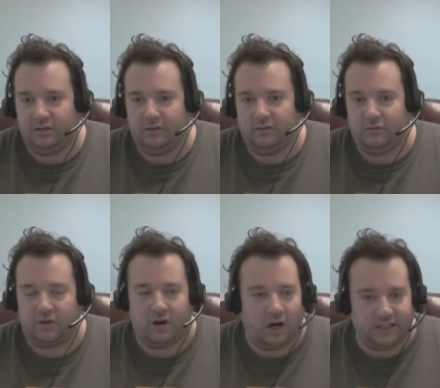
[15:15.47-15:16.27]

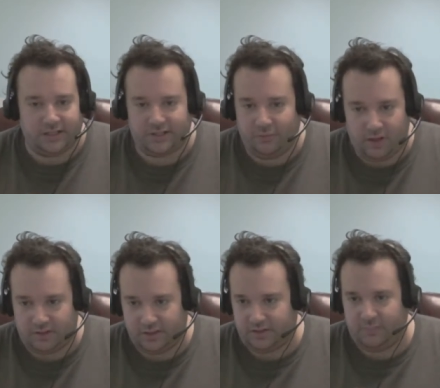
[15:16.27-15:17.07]
regardless of what it
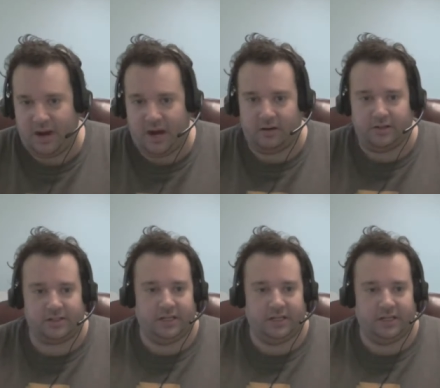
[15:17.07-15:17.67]
does to pirates.